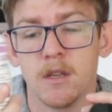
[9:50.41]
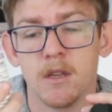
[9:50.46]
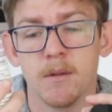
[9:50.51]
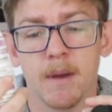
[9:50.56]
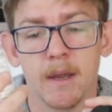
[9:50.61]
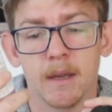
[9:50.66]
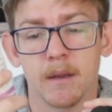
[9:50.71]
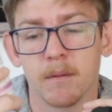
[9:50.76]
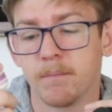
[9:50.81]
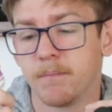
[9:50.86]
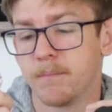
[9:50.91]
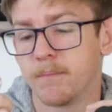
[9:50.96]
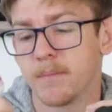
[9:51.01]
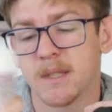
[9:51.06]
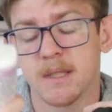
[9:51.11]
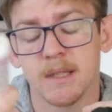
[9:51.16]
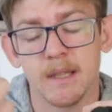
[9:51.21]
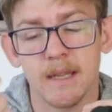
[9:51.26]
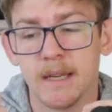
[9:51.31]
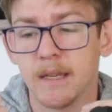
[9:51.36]
can make
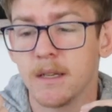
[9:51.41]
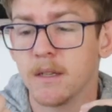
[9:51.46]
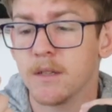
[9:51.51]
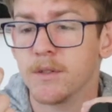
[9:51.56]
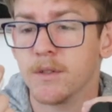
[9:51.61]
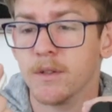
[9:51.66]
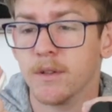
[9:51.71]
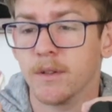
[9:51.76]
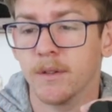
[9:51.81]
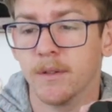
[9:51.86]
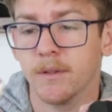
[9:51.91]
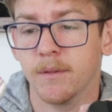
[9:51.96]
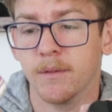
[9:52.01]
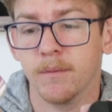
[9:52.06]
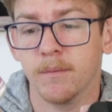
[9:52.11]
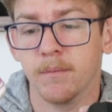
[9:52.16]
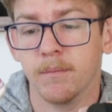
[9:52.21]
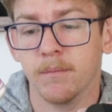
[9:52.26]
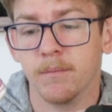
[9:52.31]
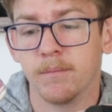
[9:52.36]
slings, you
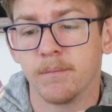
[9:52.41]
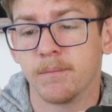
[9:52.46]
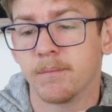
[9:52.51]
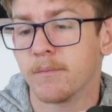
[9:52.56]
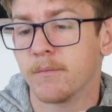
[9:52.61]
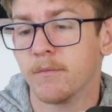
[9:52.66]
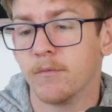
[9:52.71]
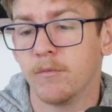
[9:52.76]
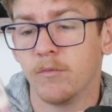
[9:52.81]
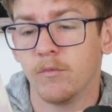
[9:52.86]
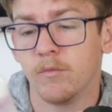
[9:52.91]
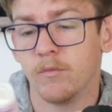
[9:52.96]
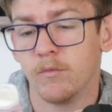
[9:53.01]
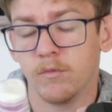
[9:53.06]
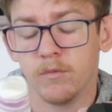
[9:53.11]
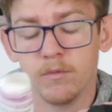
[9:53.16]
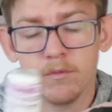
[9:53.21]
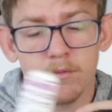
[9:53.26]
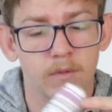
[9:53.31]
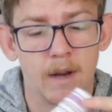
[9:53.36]
can
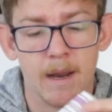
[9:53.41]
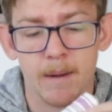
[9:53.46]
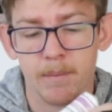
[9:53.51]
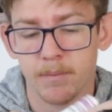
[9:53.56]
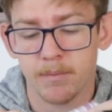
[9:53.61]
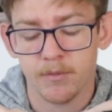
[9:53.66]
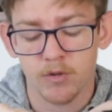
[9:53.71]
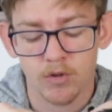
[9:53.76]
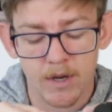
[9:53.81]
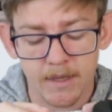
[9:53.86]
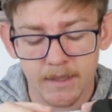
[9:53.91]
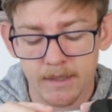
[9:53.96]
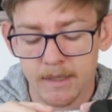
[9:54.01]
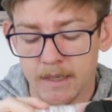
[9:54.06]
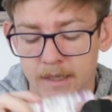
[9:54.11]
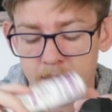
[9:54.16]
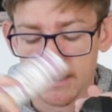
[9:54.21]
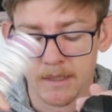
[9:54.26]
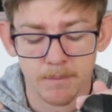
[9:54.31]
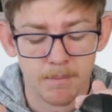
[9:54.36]
wrap
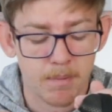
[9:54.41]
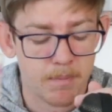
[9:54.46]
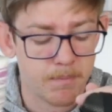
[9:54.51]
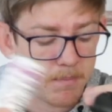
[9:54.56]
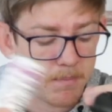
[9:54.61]
dressings.